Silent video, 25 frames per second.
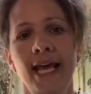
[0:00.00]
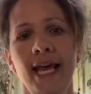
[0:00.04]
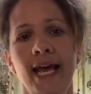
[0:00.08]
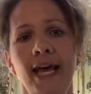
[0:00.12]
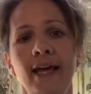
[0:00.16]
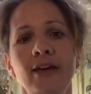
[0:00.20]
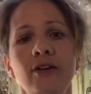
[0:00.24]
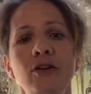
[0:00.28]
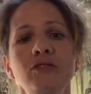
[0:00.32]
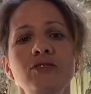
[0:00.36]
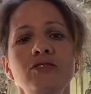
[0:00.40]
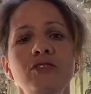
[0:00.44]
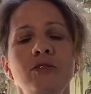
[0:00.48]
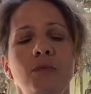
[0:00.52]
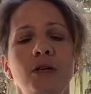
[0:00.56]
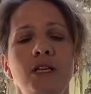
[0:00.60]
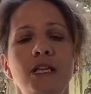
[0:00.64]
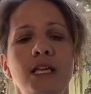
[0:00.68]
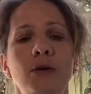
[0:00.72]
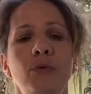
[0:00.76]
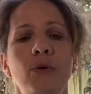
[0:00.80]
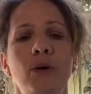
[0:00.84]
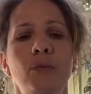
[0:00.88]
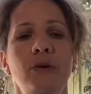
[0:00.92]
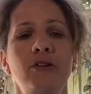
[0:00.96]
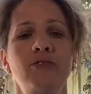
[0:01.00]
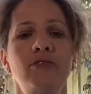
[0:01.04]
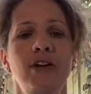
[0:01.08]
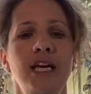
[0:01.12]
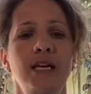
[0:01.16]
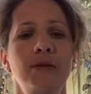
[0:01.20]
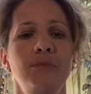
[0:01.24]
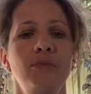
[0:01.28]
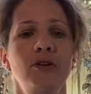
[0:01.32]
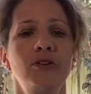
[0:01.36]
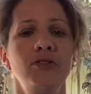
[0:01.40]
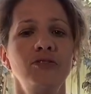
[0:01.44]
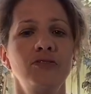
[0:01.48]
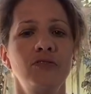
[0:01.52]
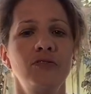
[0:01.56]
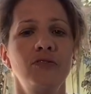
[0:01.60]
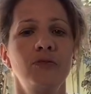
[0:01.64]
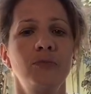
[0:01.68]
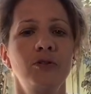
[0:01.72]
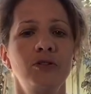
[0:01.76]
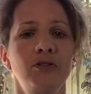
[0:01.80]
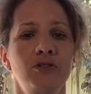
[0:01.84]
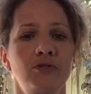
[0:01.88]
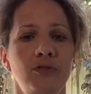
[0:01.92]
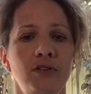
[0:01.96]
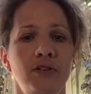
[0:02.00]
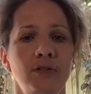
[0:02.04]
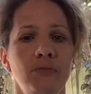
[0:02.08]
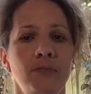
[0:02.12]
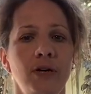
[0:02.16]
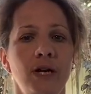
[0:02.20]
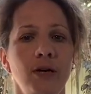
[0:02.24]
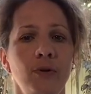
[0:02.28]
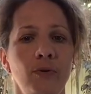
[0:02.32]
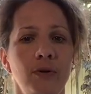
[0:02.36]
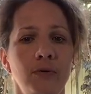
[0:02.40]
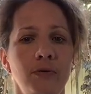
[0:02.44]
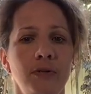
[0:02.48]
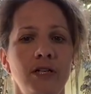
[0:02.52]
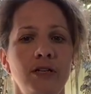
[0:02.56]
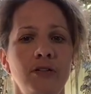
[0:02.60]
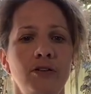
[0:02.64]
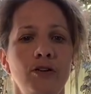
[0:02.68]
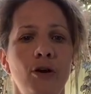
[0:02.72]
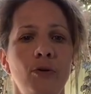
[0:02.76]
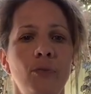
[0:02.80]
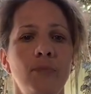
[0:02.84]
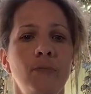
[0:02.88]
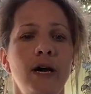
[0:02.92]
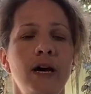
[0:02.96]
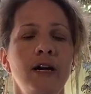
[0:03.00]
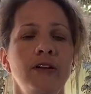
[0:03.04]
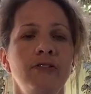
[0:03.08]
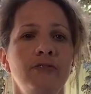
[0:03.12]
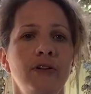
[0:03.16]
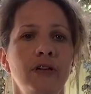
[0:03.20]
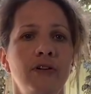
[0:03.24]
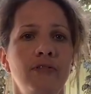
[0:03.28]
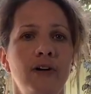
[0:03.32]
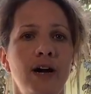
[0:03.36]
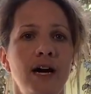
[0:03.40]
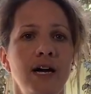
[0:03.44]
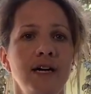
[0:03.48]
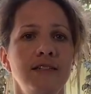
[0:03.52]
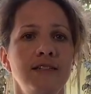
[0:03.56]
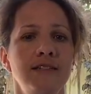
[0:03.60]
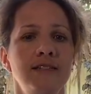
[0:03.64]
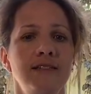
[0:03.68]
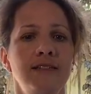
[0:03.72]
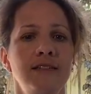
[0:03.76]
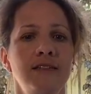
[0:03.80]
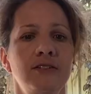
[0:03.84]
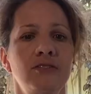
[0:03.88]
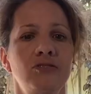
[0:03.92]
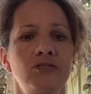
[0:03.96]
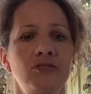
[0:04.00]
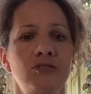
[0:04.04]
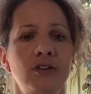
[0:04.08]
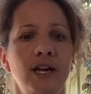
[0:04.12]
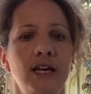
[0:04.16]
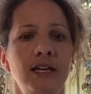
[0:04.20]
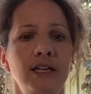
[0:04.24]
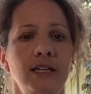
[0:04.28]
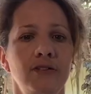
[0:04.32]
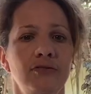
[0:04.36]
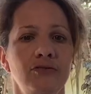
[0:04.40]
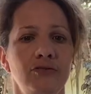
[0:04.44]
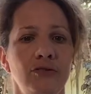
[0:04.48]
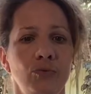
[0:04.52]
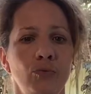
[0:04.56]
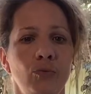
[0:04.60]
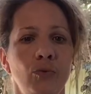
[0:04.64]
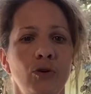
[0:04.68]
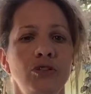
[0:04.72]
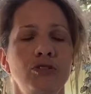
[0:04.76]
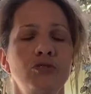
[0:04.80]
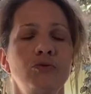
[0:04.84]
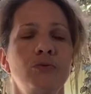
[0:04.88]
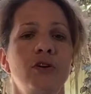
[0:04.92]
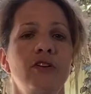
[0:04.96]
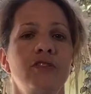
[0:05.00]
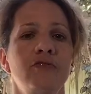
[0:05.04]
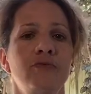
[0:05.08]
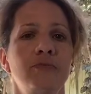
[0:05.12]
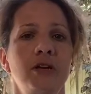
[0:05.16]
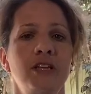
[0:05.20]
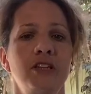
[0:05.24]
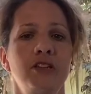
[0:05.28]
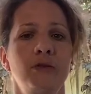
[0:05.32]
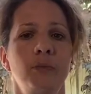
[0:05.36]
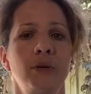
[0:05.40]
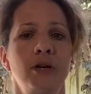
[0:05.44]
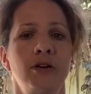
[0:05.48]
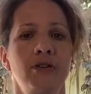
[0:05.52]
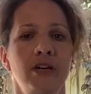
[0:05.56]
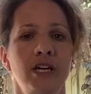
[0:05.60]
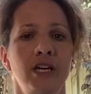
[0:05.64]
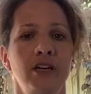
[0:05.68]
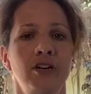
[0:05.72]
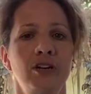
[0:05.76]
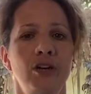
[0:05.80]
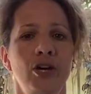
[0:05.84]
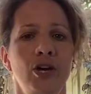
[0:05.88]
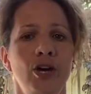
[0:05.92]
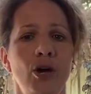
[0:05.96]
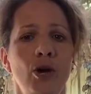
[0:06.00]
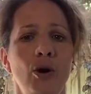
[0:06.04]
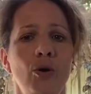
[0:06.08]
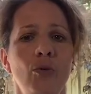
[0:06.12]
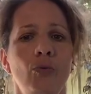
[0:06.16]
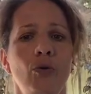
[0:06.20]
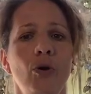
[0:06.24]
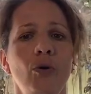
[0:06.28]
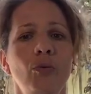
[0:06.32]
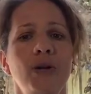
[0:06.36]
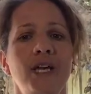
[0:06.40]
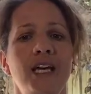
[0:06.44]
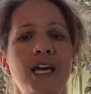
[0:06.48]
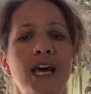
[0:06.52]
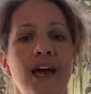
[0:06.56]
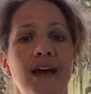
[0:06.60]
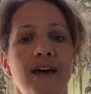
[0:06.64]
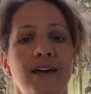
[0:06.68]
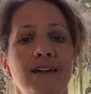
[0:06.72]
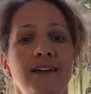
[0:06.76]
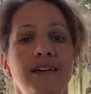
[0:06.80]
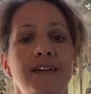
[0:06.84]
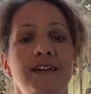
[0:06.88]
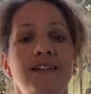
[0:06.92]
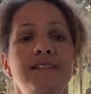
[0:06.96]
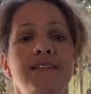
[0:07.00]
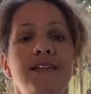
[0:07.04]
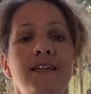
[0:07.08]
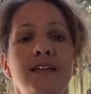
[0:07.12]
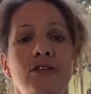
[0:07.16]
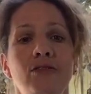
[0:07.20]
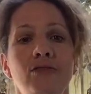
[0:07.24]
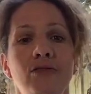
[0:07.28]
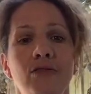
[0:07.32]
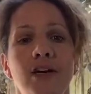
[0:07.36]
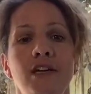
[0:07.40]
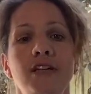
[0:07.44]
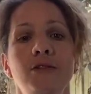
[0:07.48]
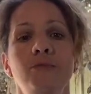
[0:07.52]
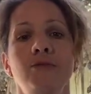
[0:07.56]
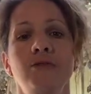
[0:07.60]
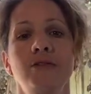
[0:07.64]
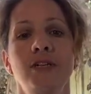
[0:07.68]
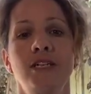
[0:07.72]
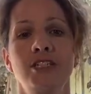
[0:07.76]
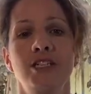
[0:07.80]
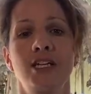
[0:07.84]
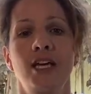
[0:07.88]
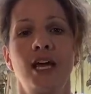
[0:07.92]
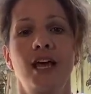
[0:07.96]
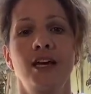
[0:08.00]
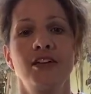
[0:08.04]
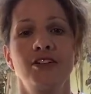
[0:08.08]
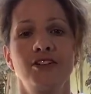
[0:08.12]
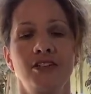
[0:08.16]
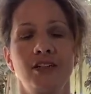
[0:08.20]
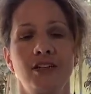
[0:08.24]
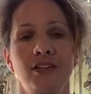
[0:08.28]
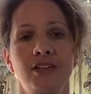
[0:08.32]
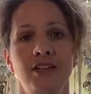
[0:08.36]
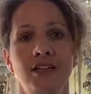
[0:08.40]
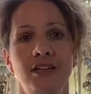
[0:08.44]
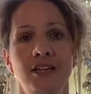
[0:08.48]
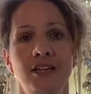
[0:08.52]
And ultimately, when we read most of the books written by women and non-binary writers in Australia from one 12-month period, what we get is an incredible education,